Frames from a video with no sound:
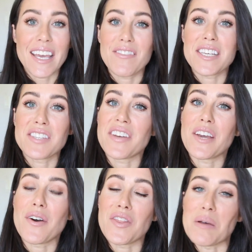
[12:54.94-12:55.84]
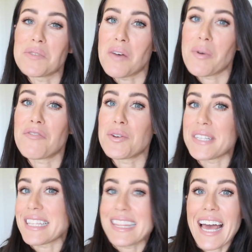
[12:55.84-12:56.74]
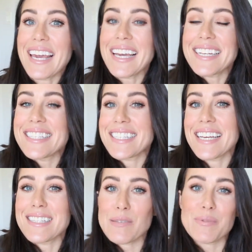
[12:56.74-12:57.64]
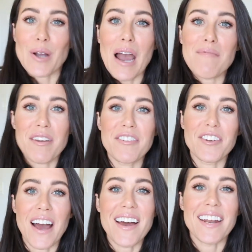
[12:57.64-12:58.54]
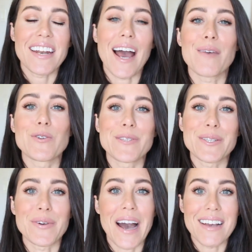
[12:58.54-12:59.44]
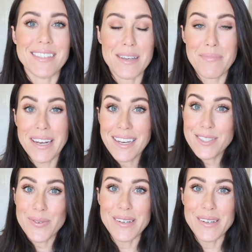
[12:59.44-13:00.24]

Give this video a thumbs up if you did like it. Stay and subscribe if you're not, and I will see you guys in my next